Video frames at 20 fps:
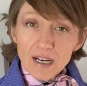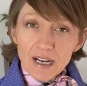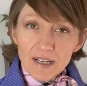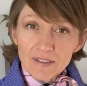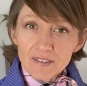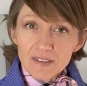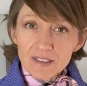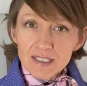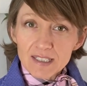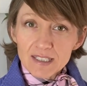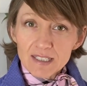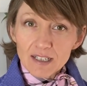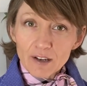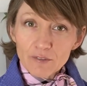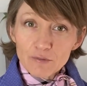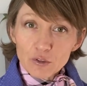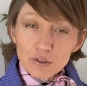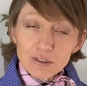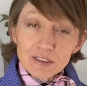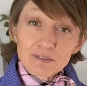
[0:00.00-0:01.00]
and
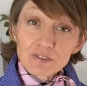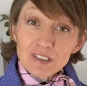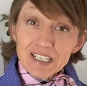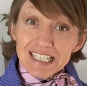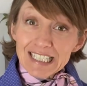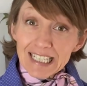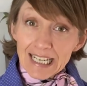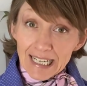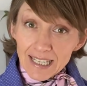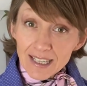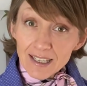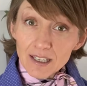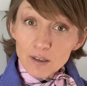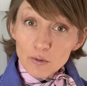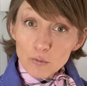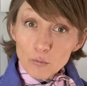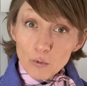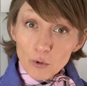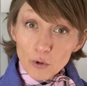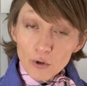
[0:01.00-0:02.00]
I've used them for
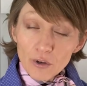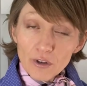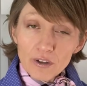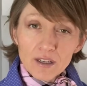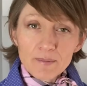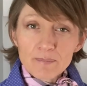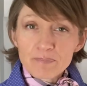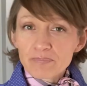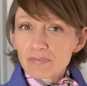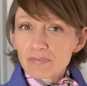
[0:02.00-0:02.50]
delicate work.